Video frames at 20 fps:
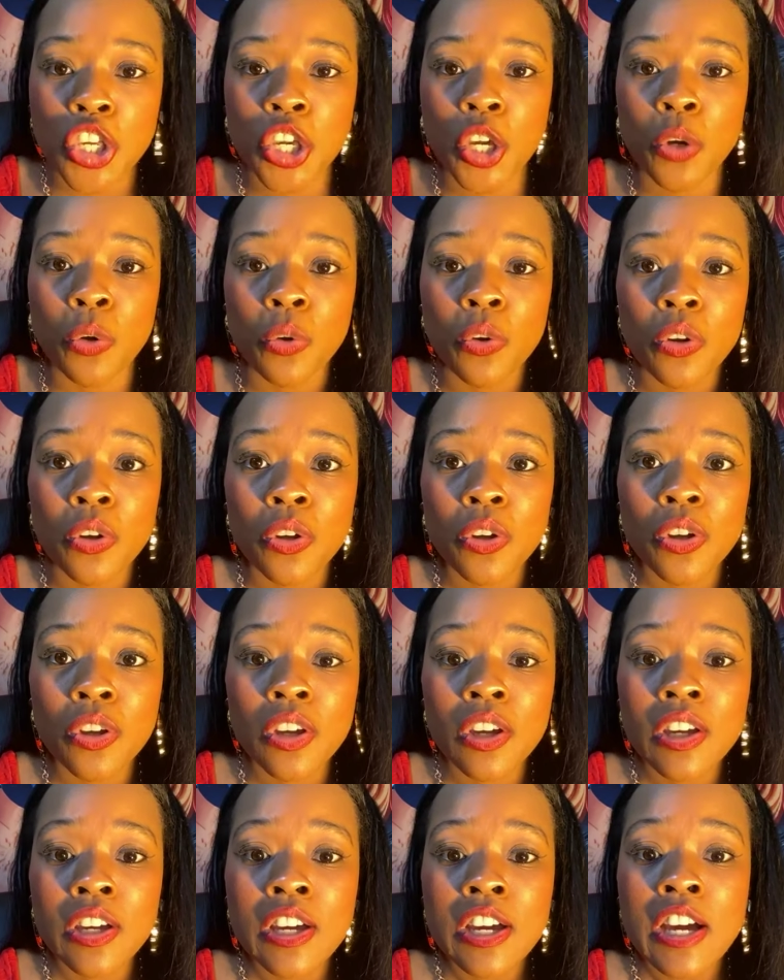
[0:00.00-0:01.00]
to you,
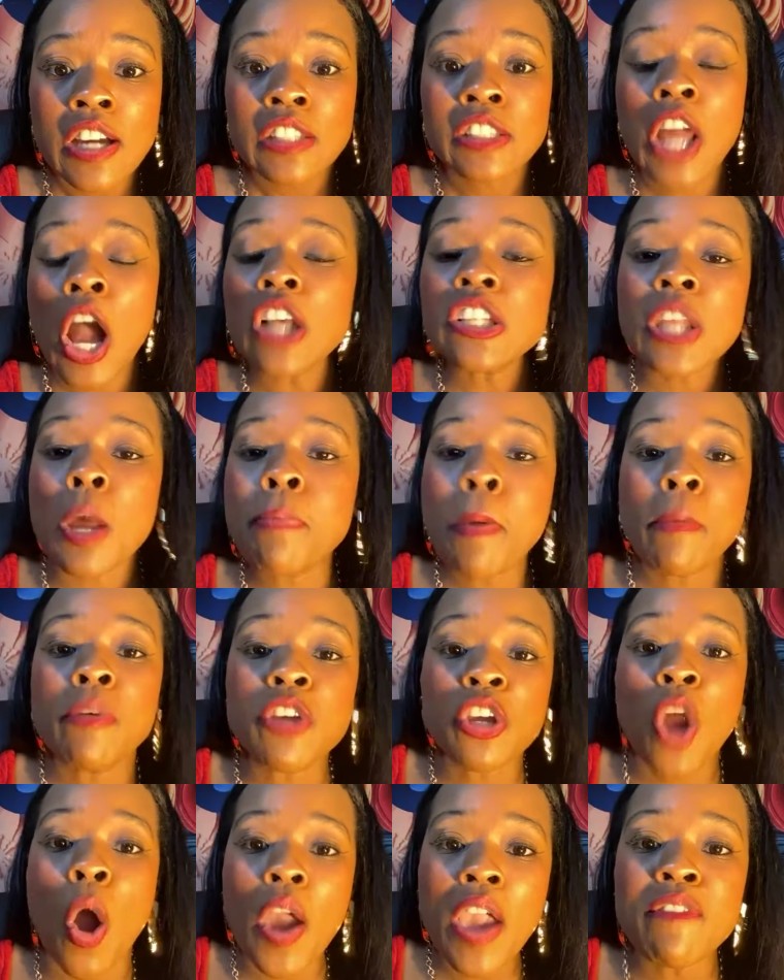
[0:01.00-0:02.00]
those are the
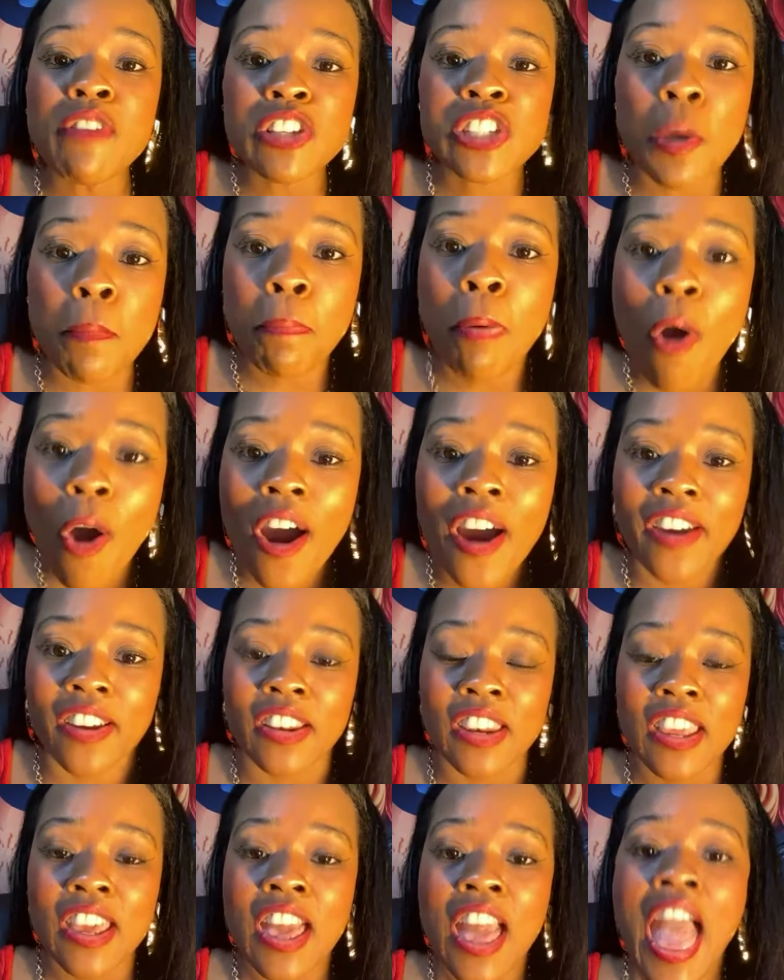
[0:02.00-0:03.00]
people you don't even
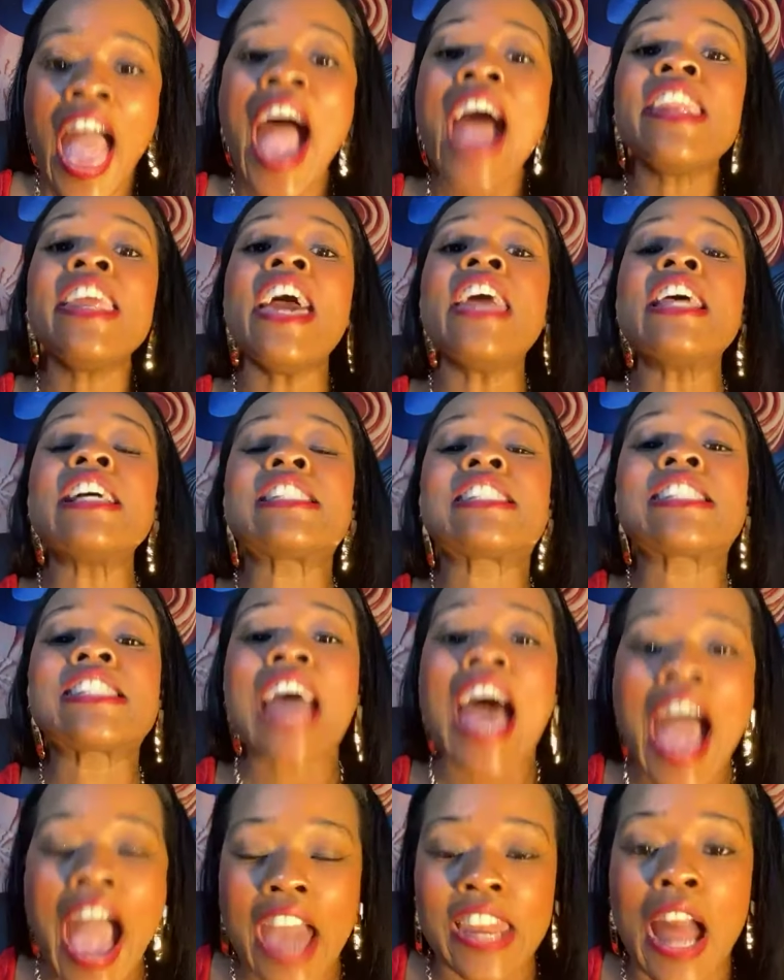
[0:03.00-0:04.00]
support. And it is
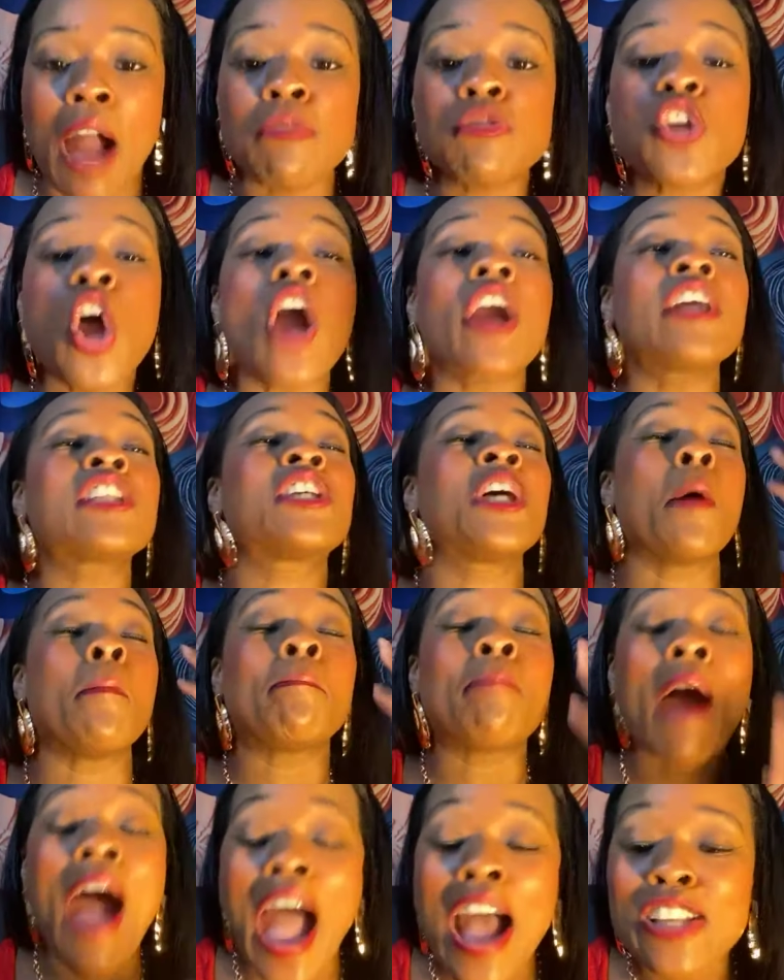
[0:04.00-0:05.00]
sad. I'm talking to
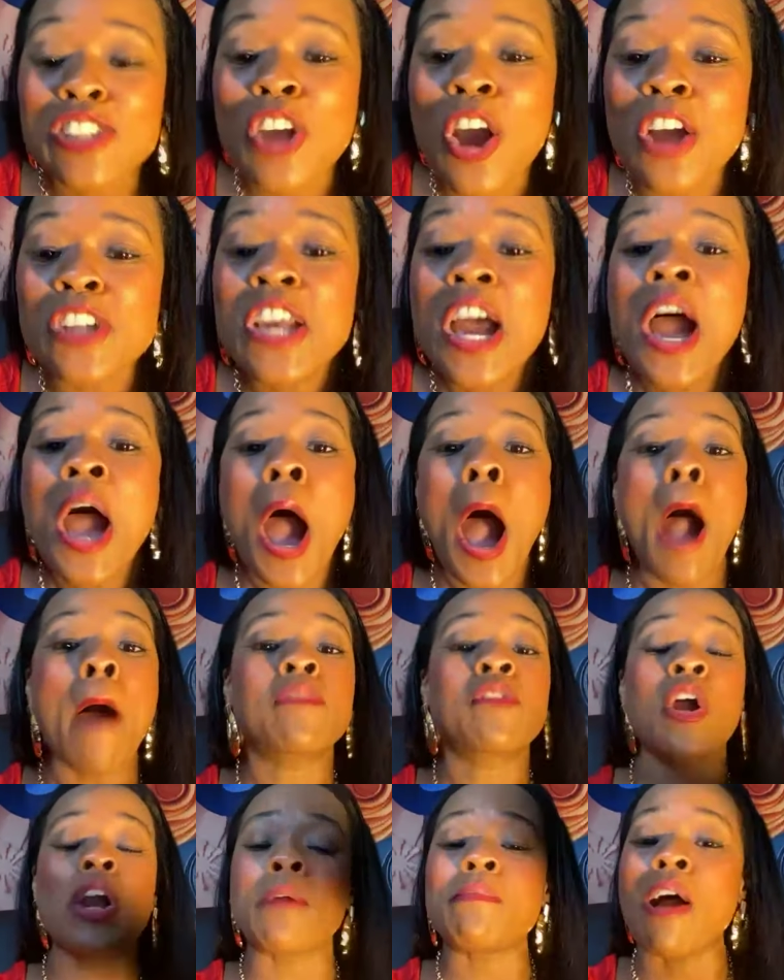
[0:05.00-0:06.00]
the pastors.
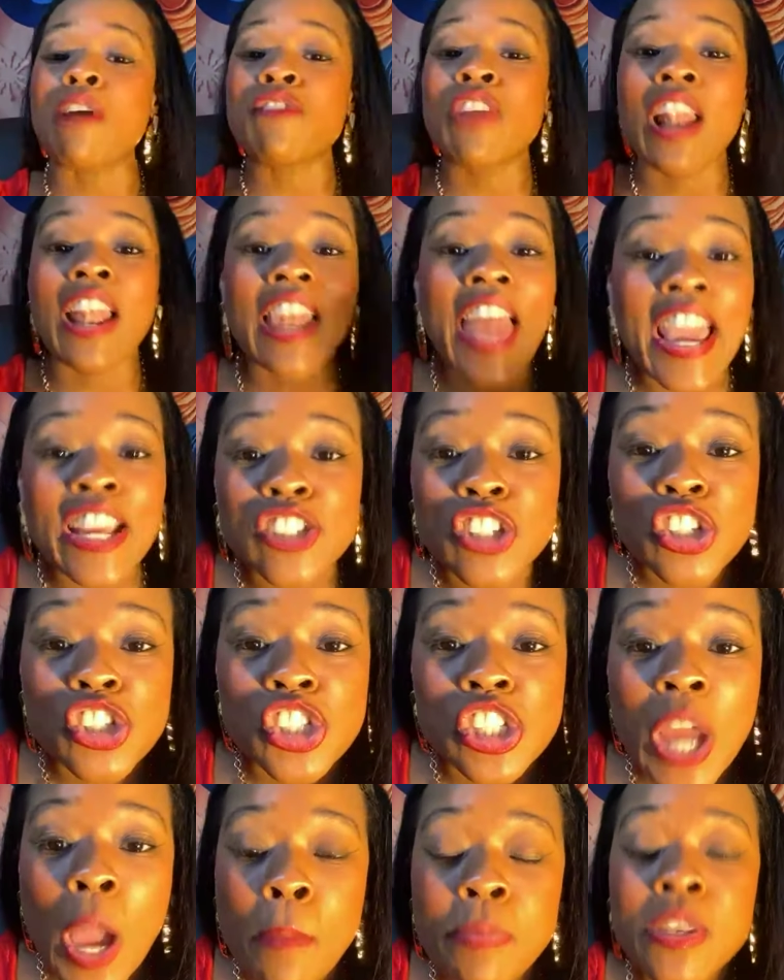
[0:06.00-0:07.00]
I'm talking about
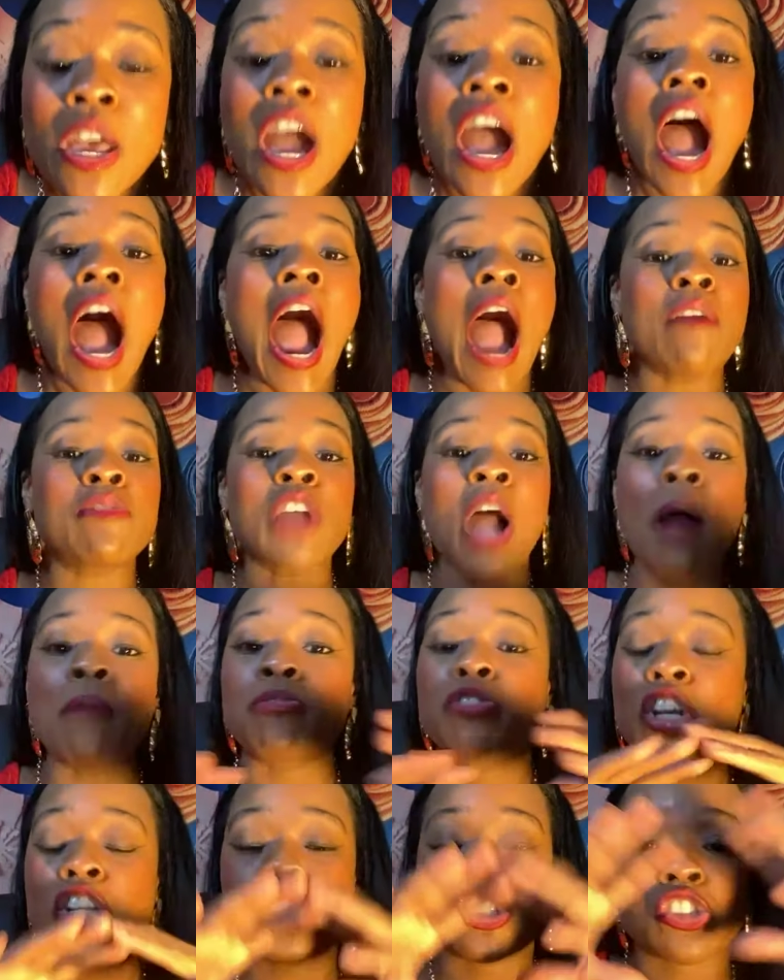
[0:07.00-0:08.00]
relationships. I'm,
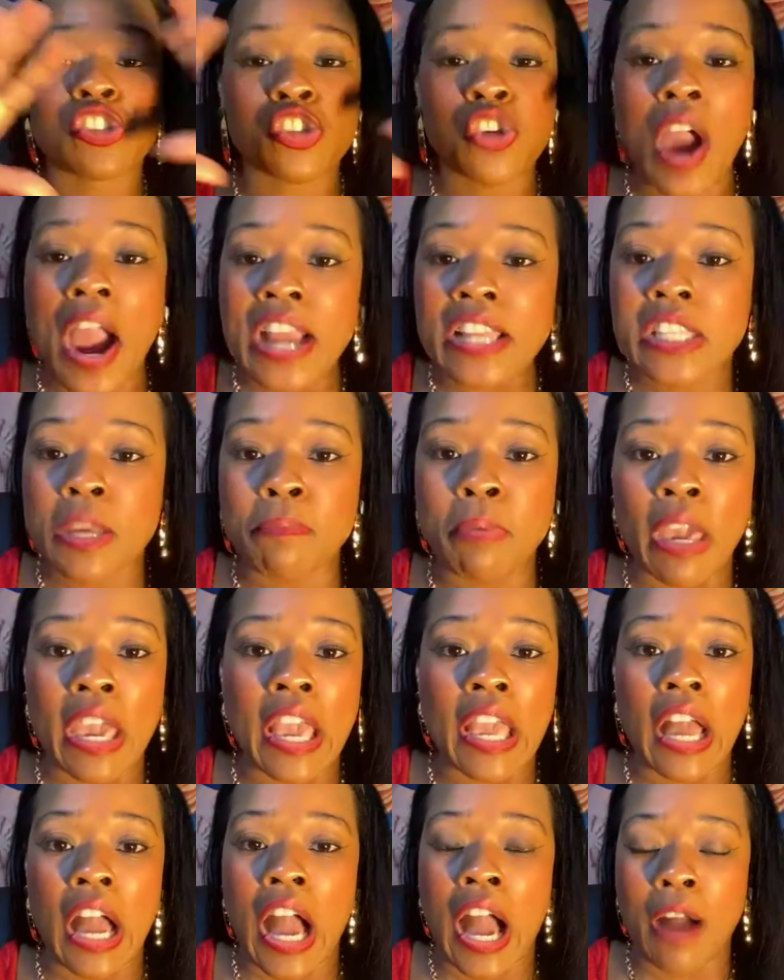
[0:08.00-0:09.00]
I'm just trying to
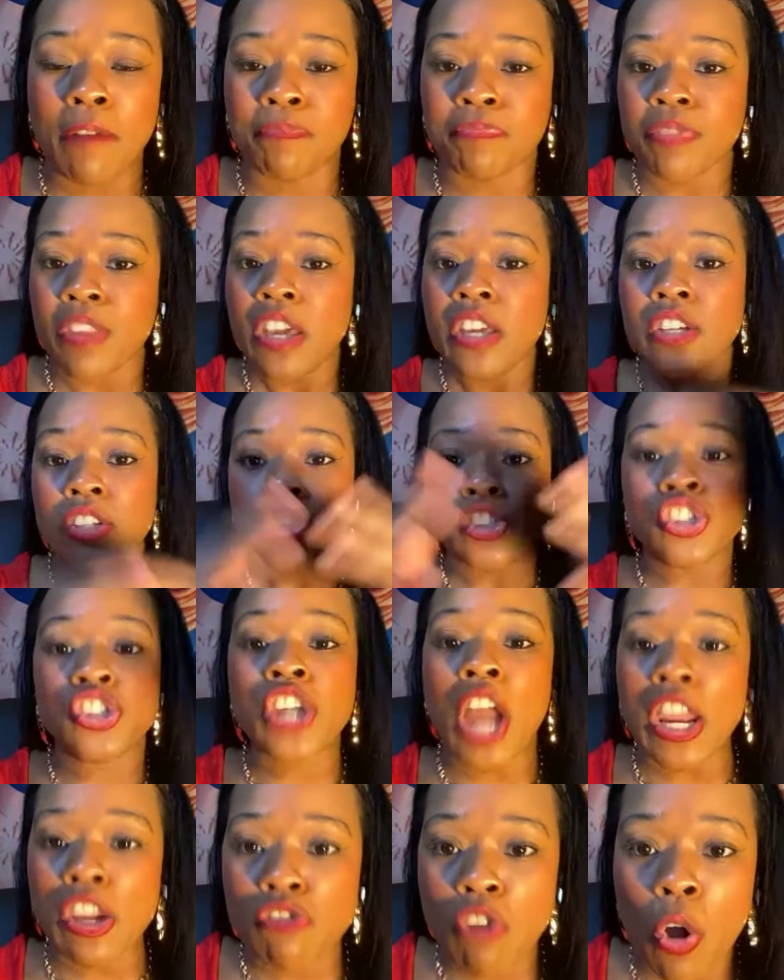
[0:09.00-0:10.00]
be um,
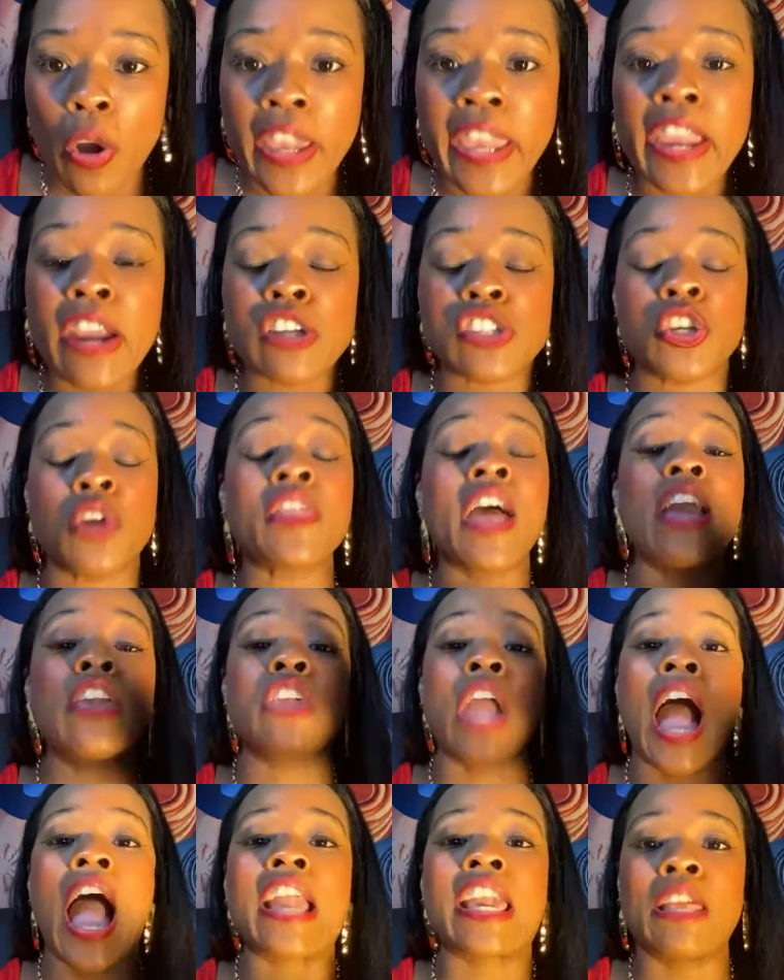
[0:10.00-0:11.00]
general here so
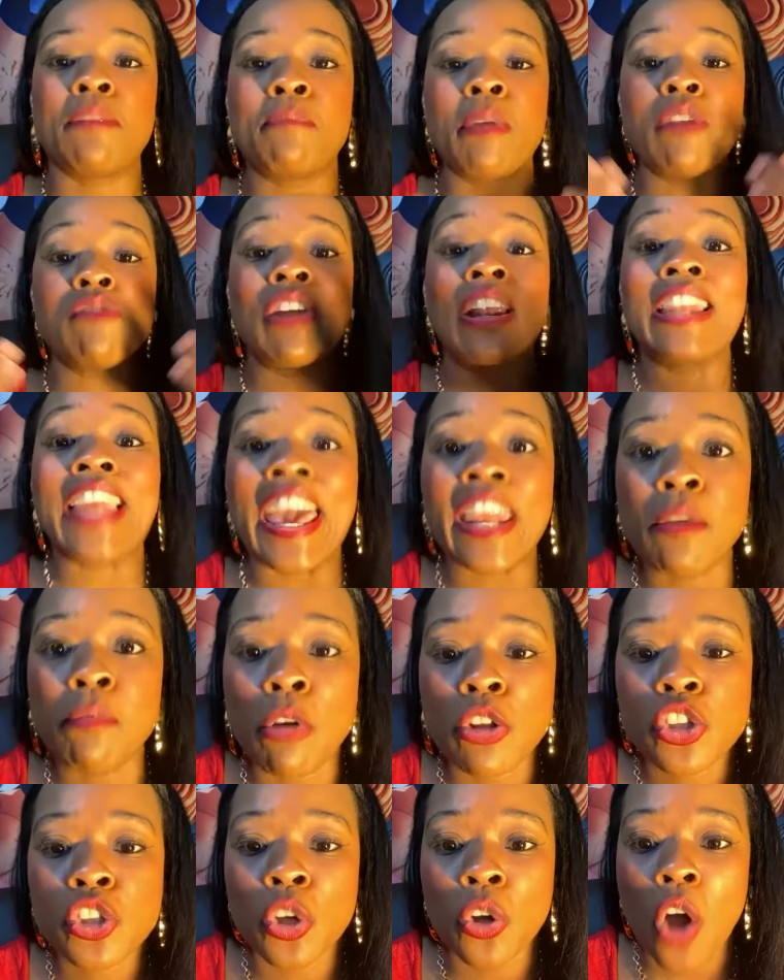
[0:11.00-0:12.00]
that I can be
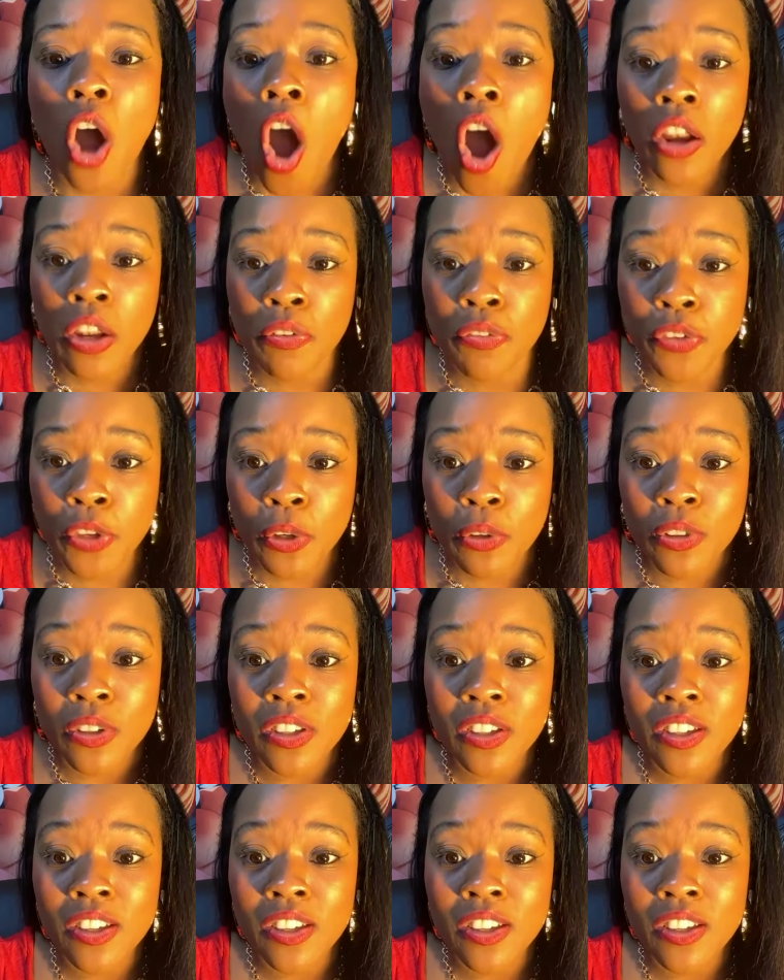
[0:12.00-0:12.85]
relatable to all of you.